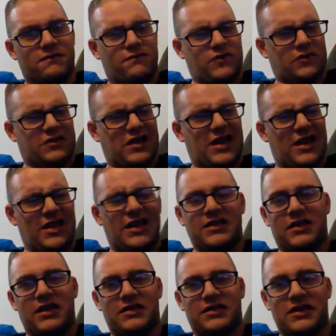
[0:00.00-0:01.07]
for saying it
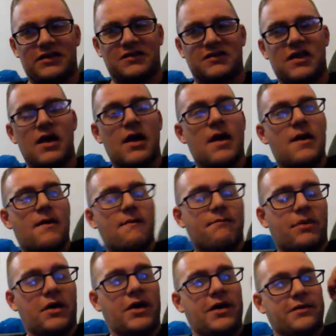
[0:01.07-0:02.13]
like this,
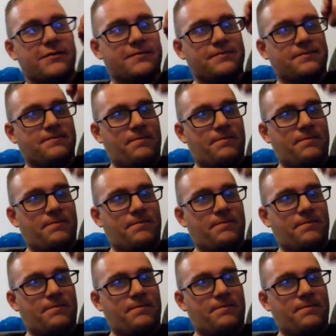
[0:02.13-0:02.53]
but